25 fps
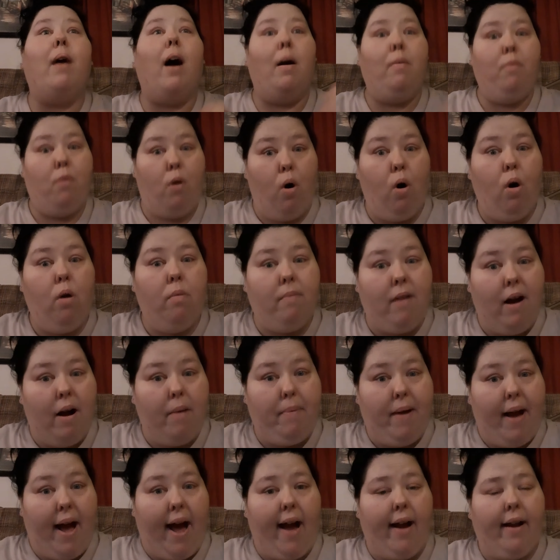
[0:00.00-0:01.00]
I'm on my
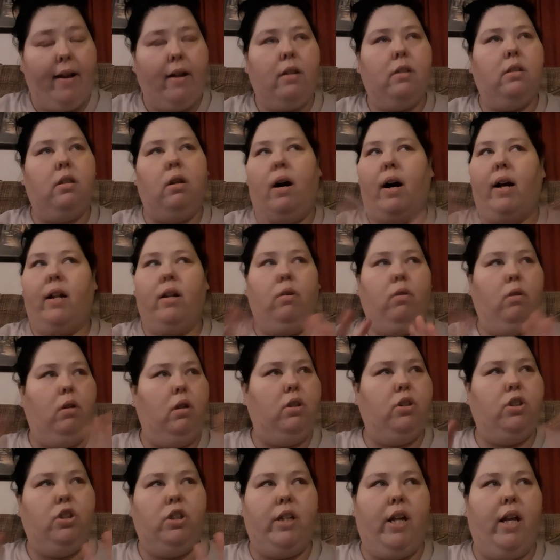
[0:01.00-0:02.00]
back. So I don't
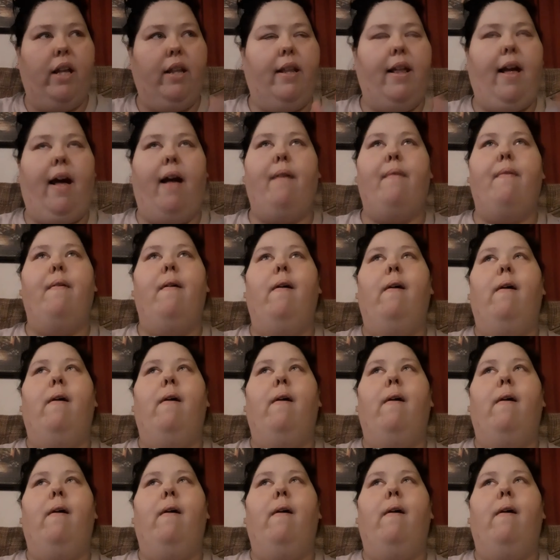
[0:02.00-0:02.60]
understand that.